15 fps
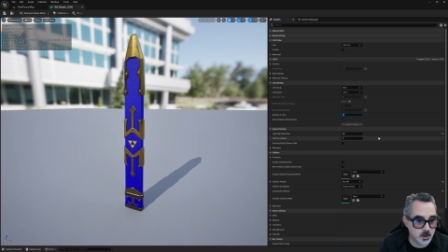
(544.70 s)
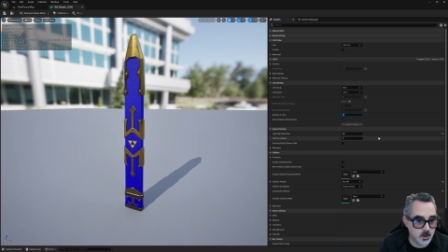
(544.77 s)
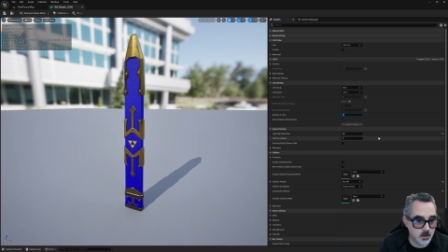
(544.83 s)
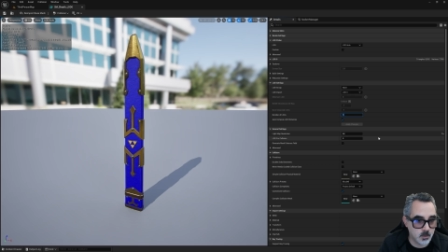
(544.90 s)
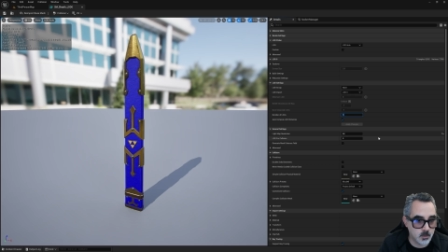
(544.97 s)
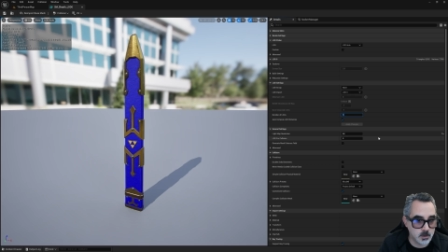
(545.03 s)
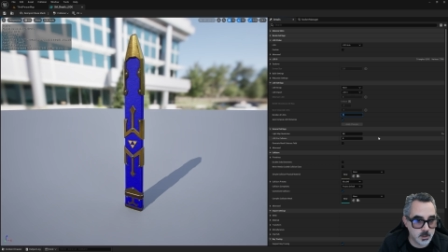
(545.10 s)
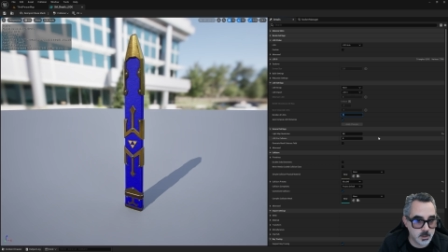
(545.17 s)

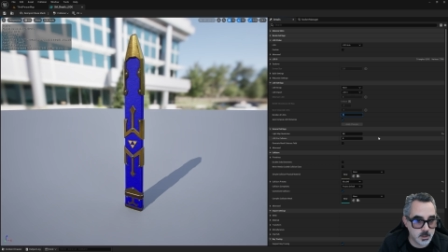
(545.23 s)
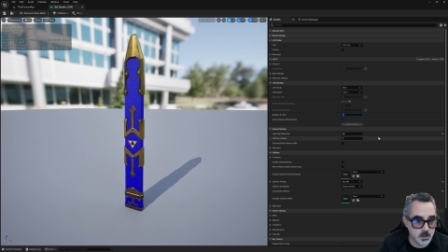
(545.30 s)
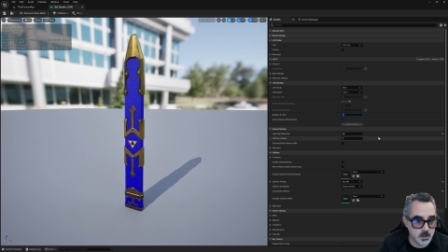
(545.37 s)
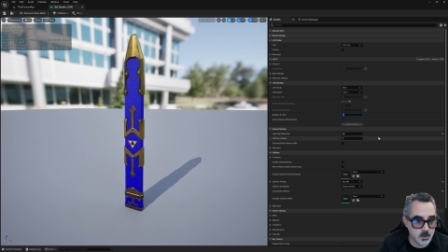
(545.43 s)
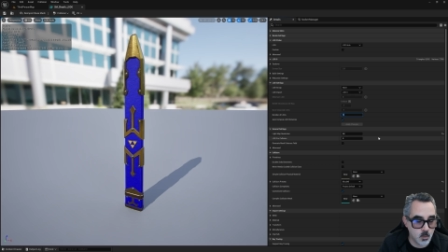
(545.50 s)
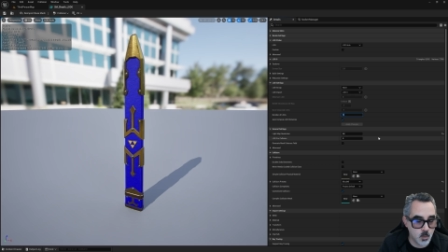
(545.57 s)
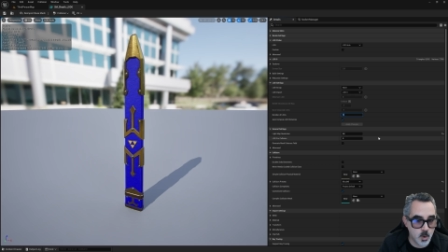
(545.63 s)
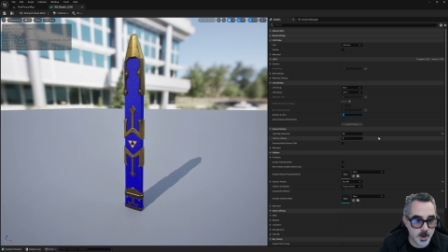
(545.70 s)
only
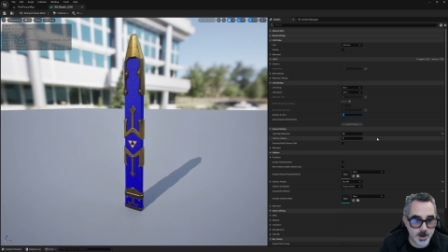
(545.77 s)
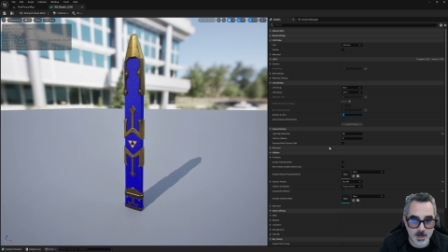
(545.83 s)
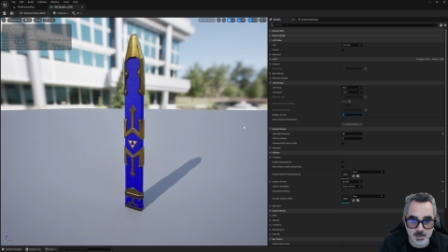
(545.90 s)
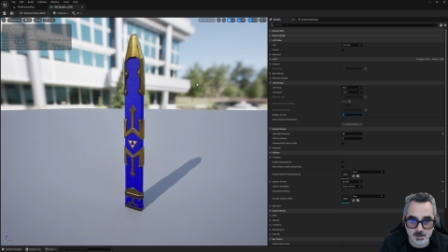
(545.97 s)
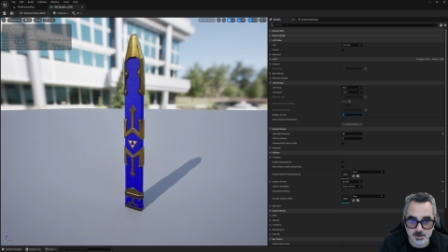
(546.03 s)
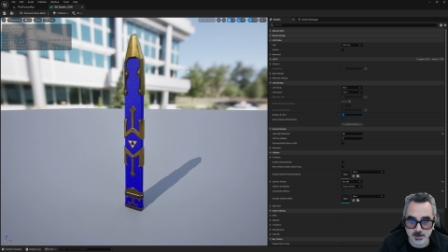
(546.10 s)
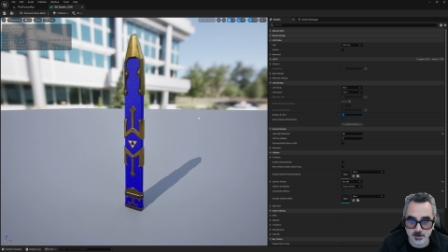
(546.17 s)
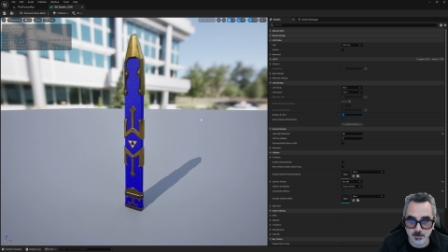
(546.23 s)
1
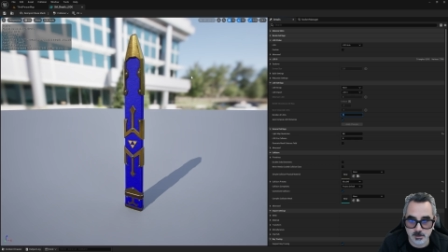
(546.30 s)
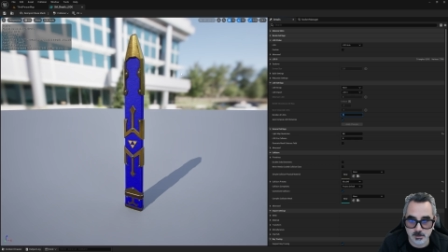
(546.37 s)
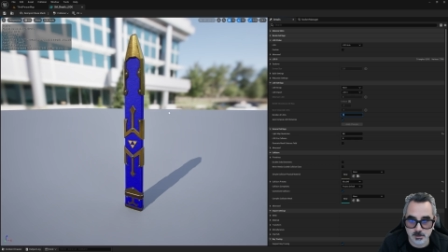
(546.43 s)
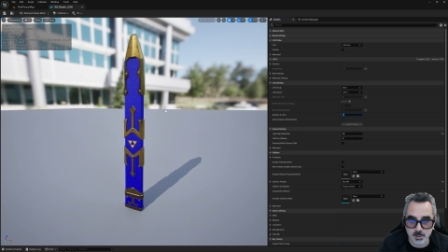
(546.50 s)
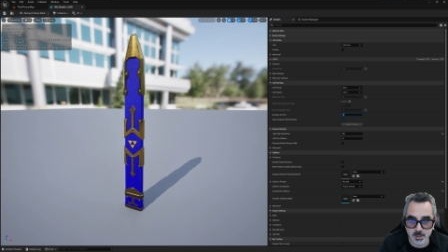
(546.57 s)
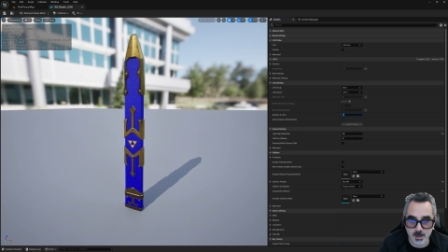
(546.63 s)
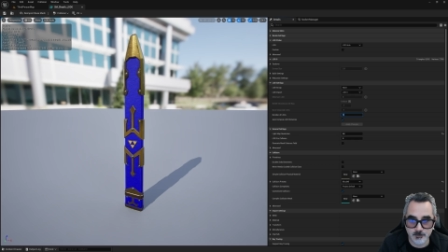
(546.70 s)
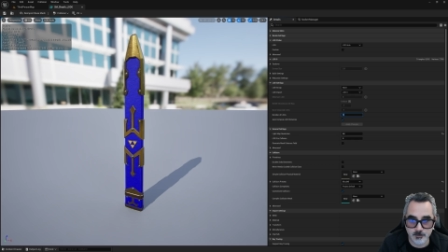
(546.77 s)
asset because I
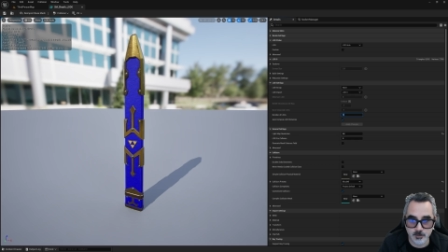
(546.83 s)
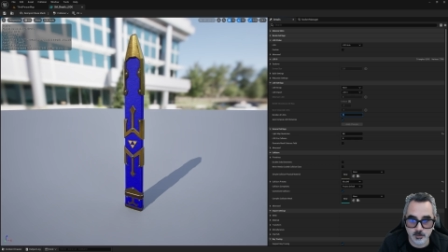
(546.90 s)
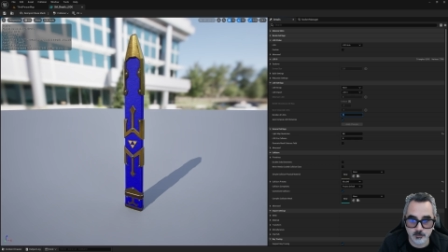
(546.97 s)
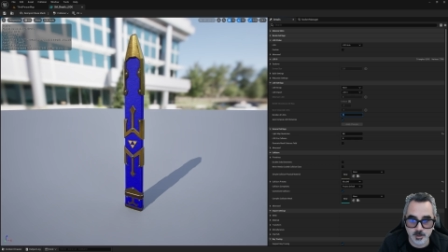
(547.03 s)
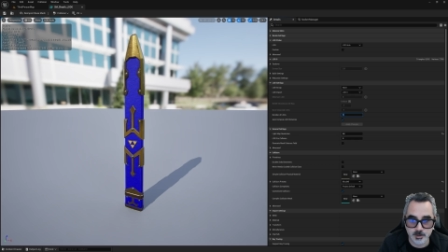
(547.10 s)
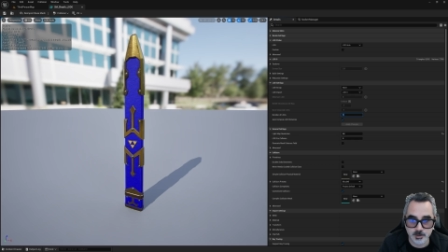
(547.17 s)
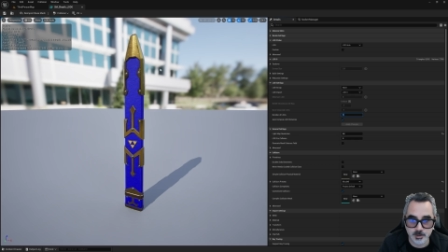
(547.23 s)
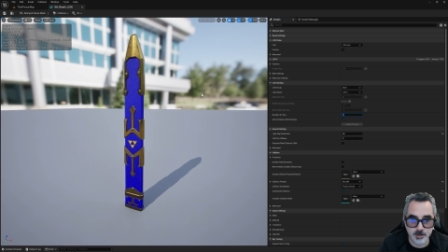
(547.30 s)
have not
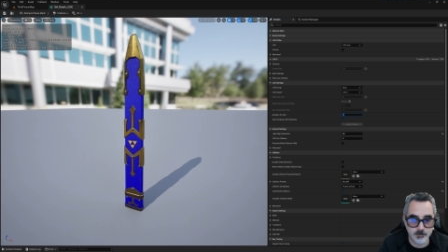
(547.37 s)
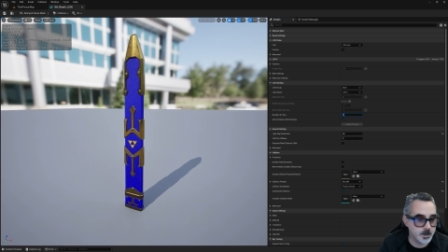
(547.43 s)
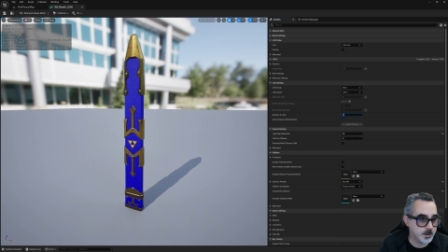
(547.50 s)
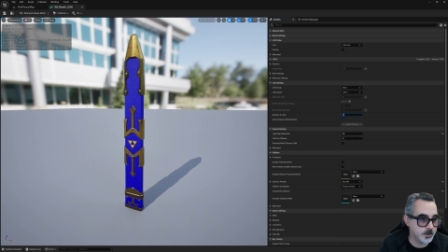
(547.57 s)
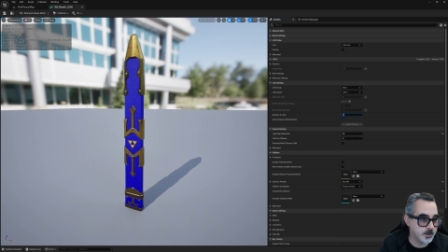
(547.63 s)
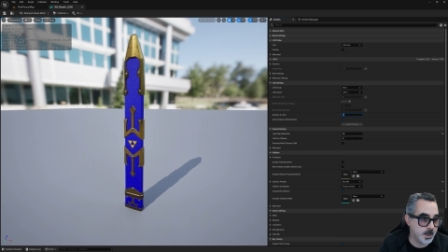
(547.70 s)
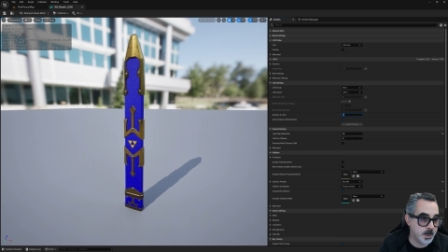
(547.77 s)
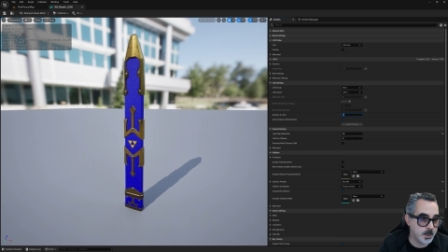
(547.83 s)

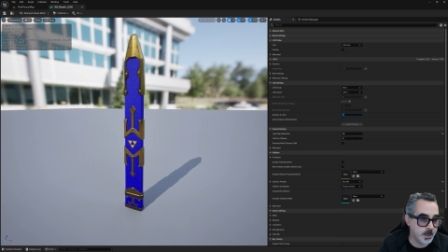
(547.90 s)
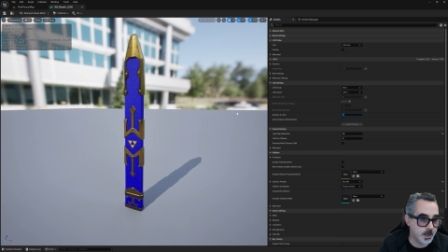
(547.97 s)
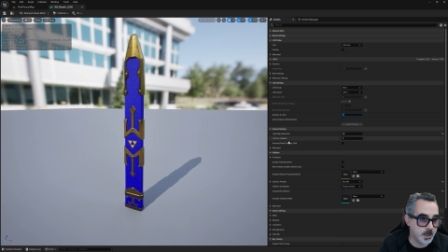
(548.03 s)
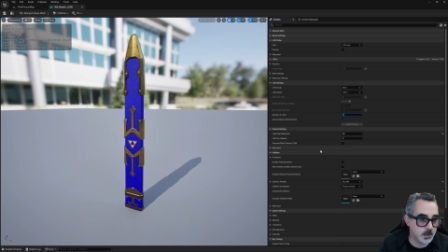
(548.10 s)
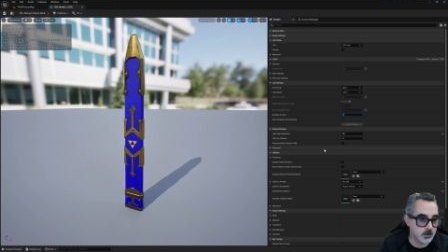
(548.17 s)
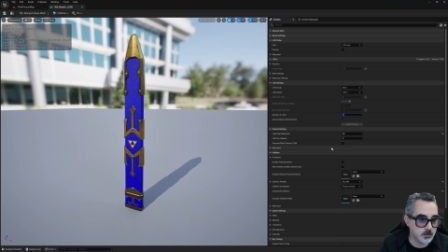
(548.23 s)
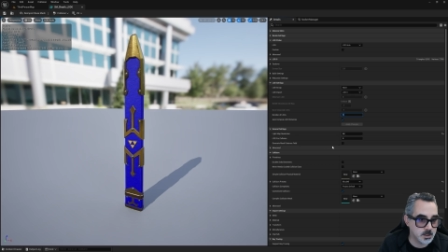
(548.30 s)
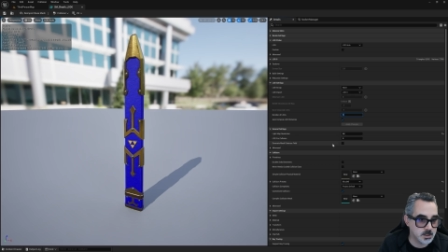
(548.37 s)
generated any
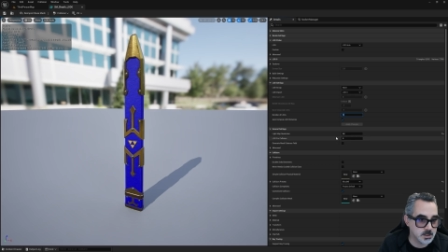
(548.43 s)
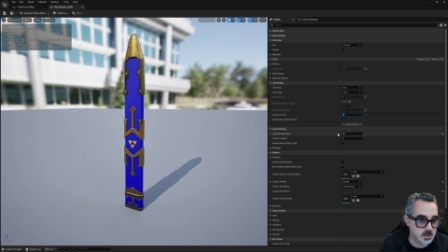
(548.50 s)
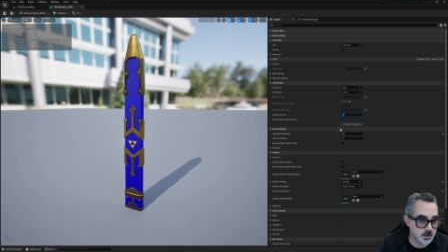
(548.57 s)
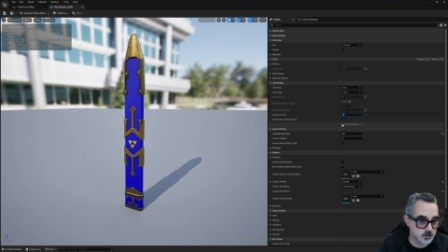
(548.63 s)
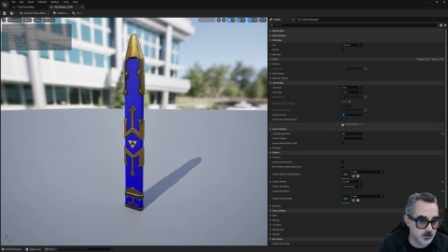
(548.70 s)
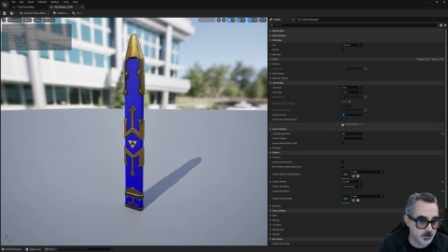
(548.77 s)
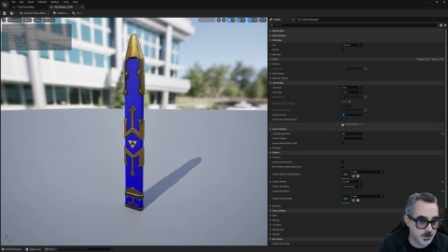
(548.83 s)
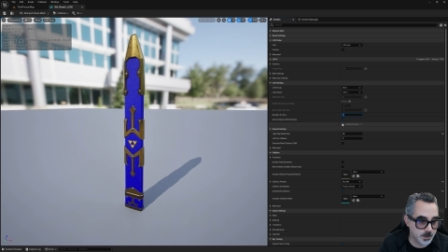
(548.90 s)
LODs
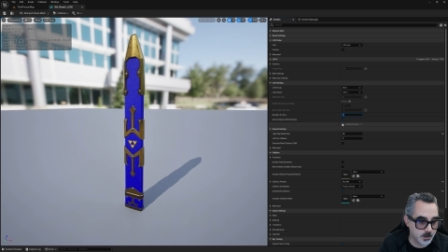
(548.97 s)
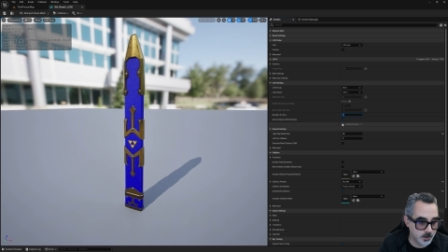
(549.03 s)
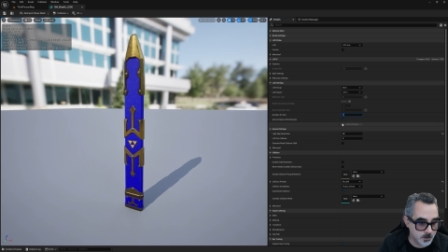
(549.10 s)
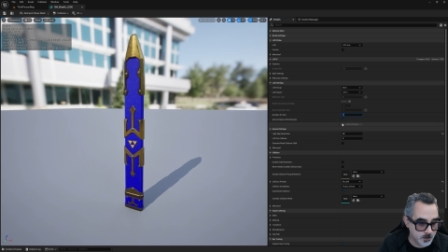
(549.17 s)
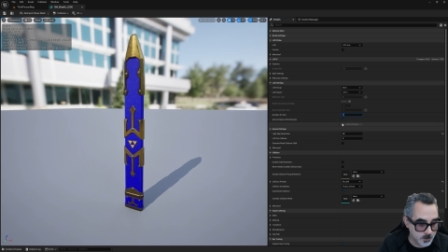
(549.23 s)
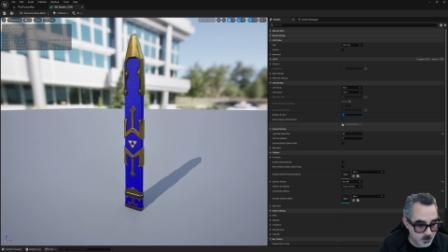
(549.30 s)
automatically.